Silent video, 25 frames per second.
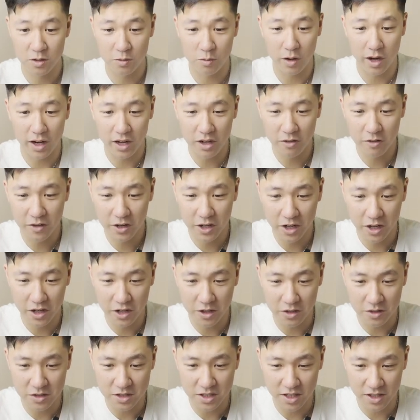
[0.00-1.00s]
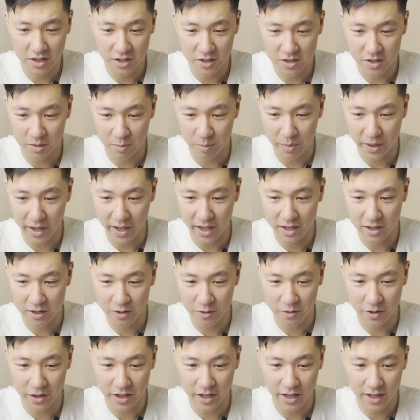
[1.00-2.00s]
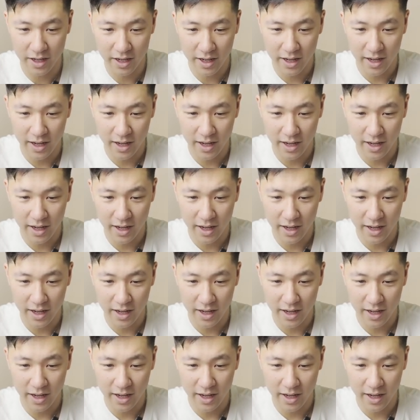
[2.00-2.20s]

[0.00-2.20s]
right over here, you see there's a bakery,